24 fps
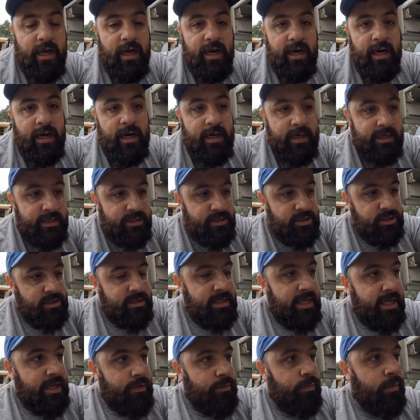It just
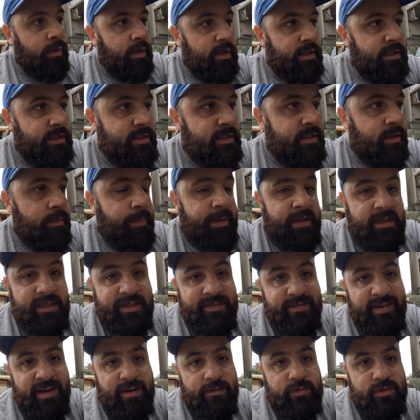said the
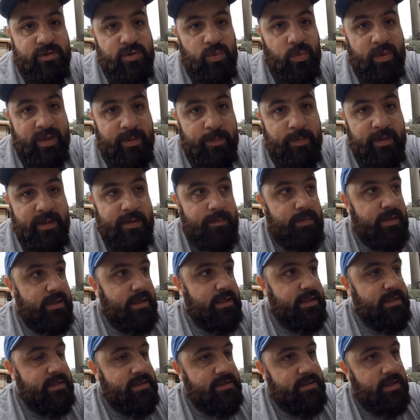PNT valve was weeping
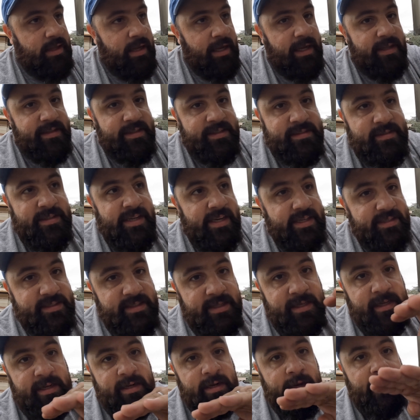because these tanks
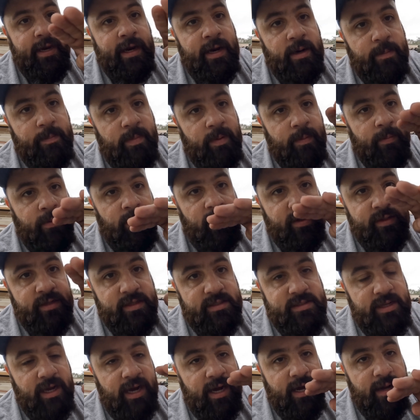needed an air bubble on the
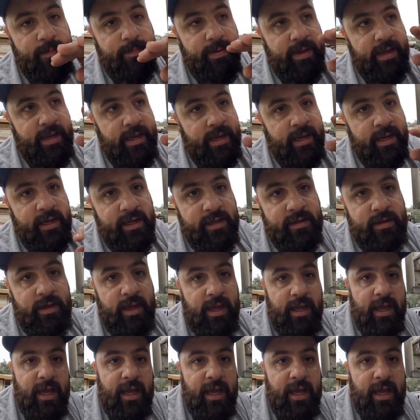top, and